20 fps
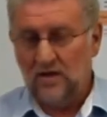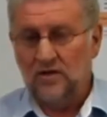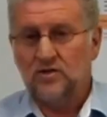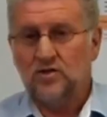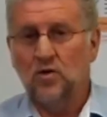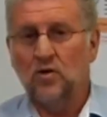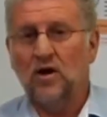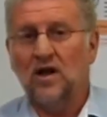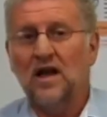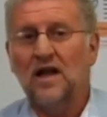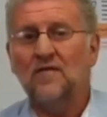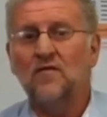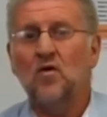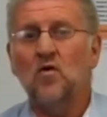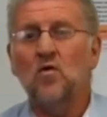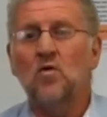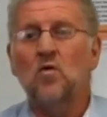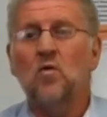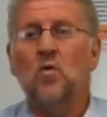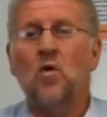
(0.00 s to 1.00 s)
to a
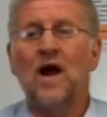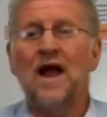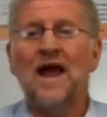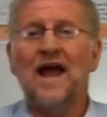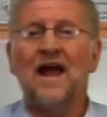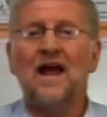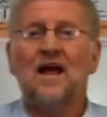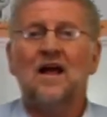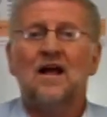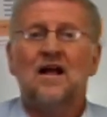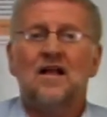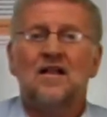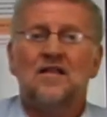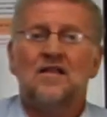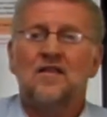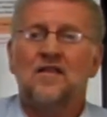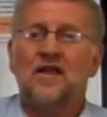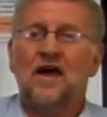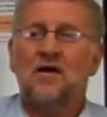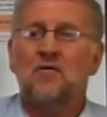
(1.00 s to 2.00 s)
level where
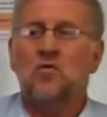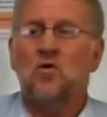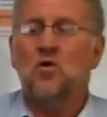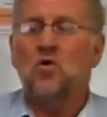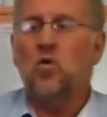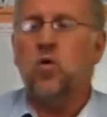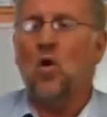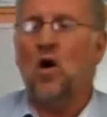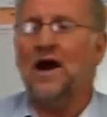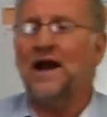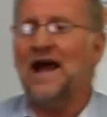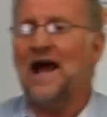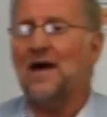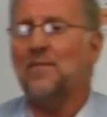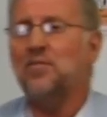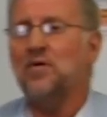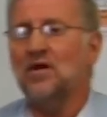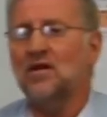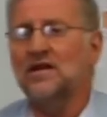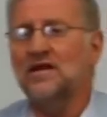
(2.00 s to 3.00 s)
they will quite
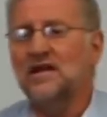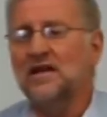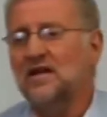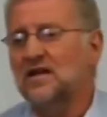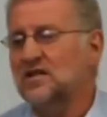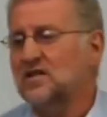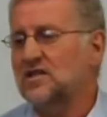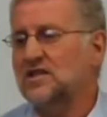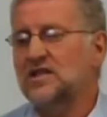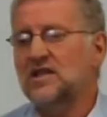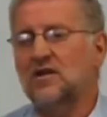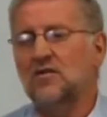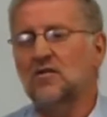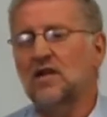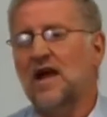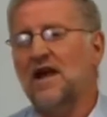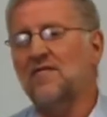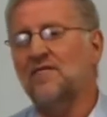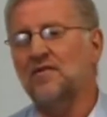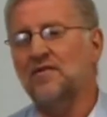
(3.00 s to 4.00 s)
happily steal
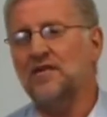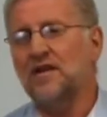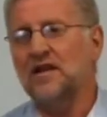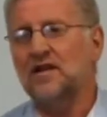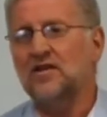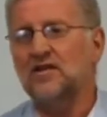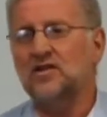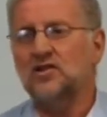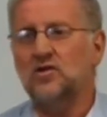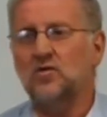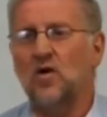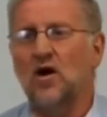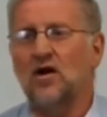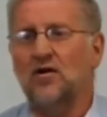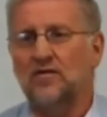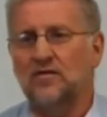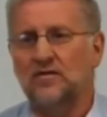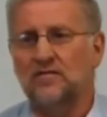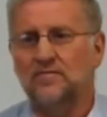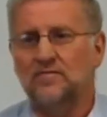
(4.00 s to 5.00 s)
everything that you
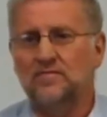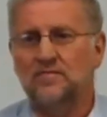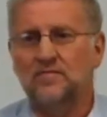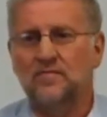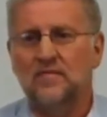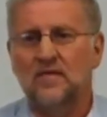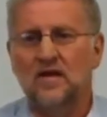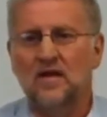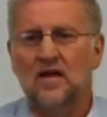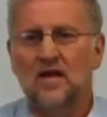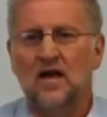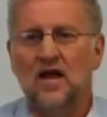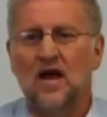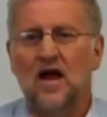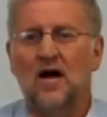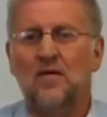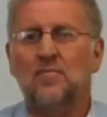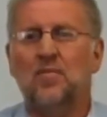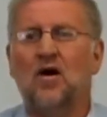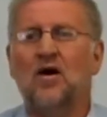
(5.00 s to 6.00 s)
own.
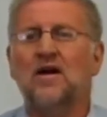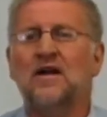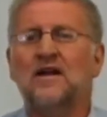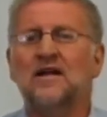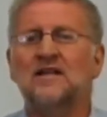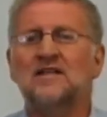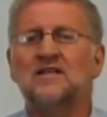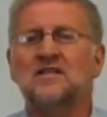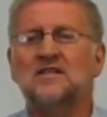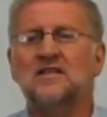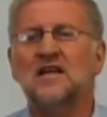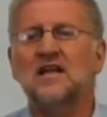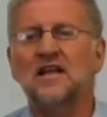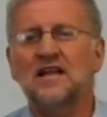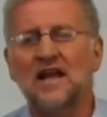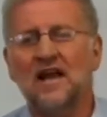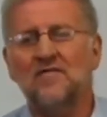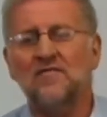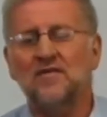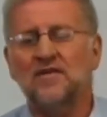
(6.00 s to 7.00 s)
And by
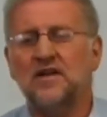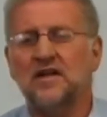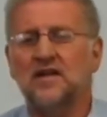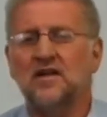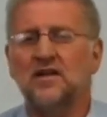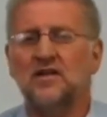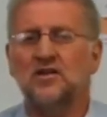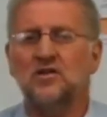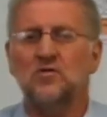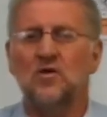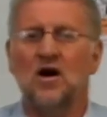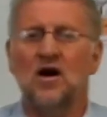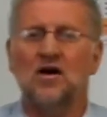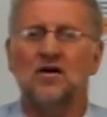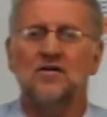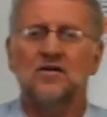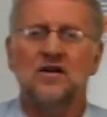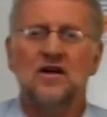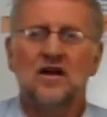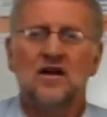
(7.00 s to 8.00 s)
stealing everything that you
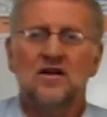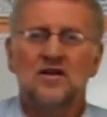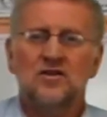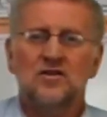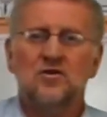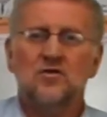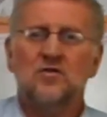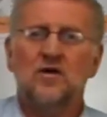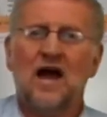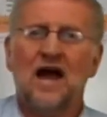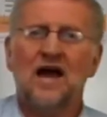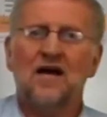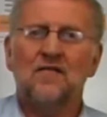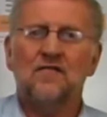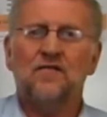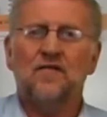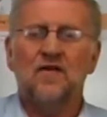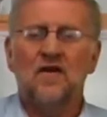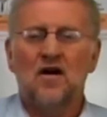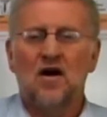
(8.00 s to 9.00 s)
own, you
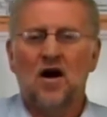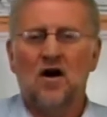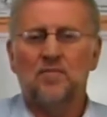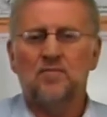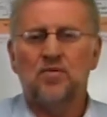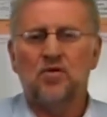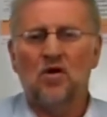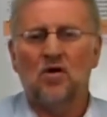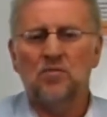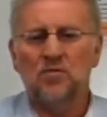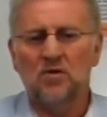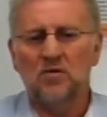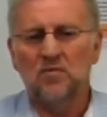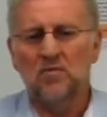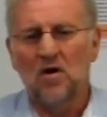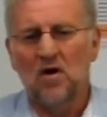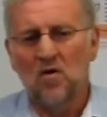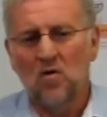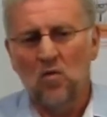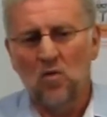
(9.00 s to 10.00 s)
have a
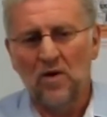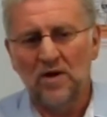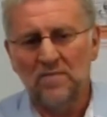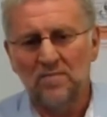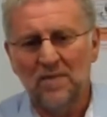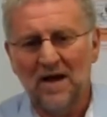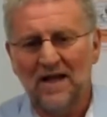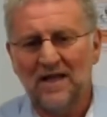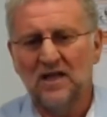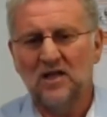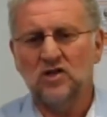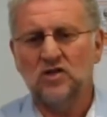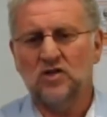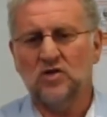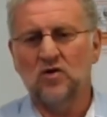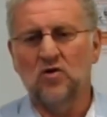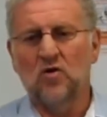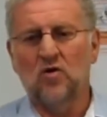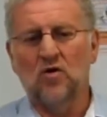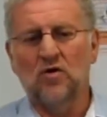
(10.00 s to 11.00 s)
problem with making
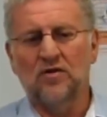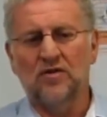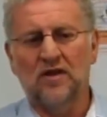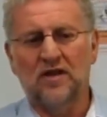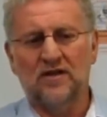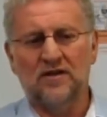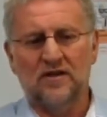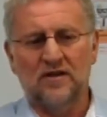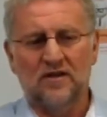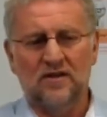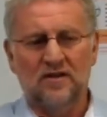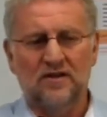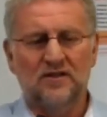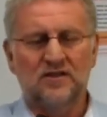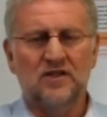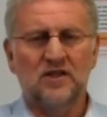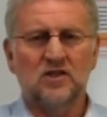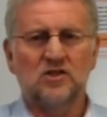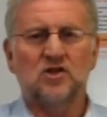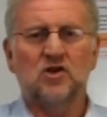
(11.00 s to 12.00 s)
sure that the
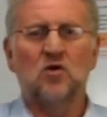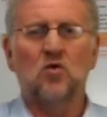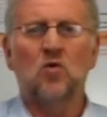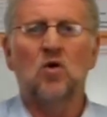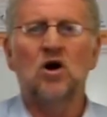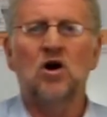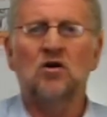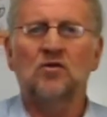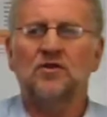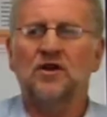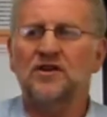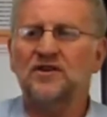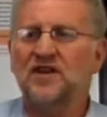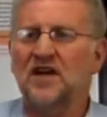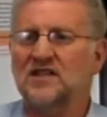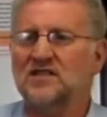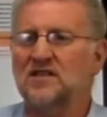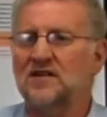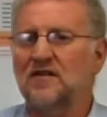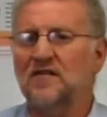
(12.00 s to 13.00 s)
digital world
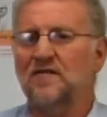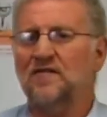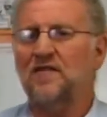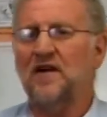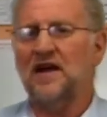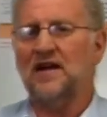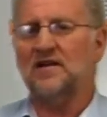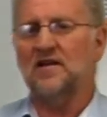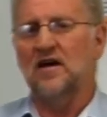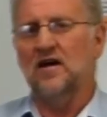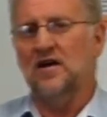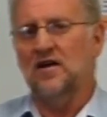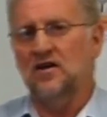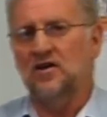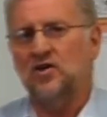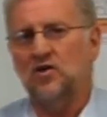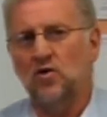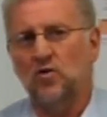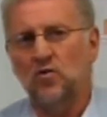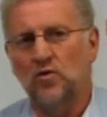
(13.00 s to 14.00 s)
doesn't affect
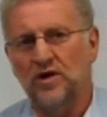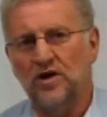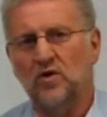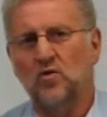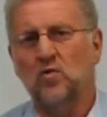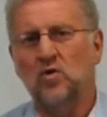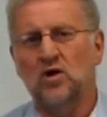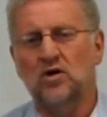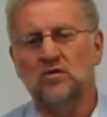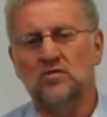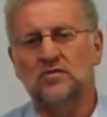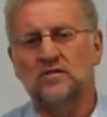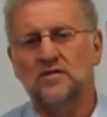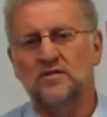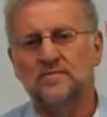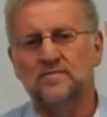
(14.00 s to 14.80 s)
your real world.